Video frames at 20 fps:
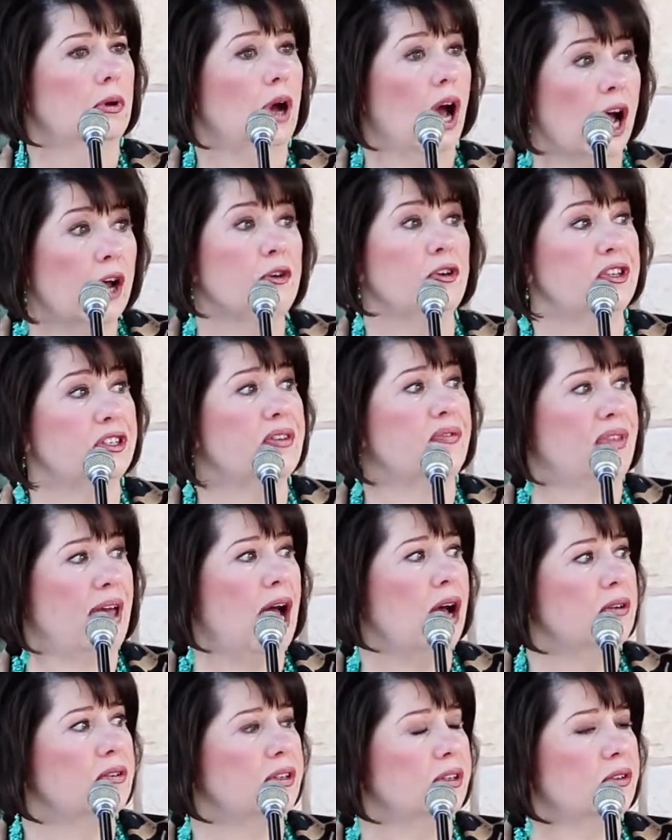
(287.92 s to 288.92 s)
hundreds of
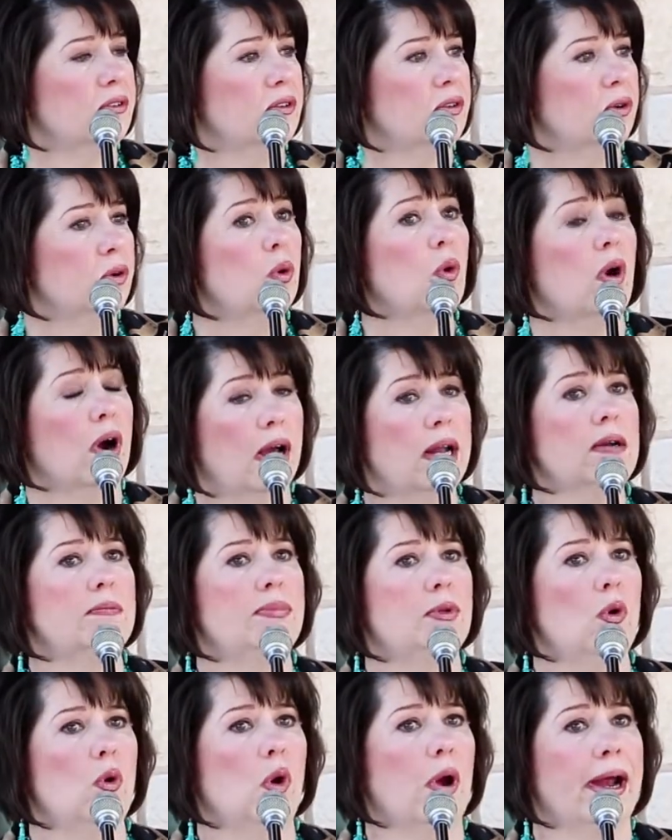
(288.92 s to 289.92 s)
thousands, who are
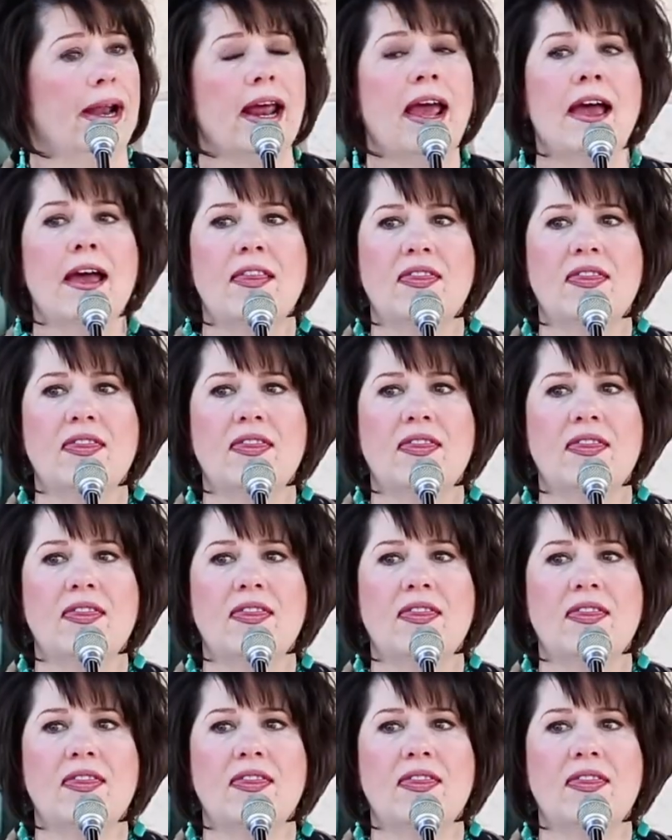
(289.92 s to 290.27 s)
unemployed.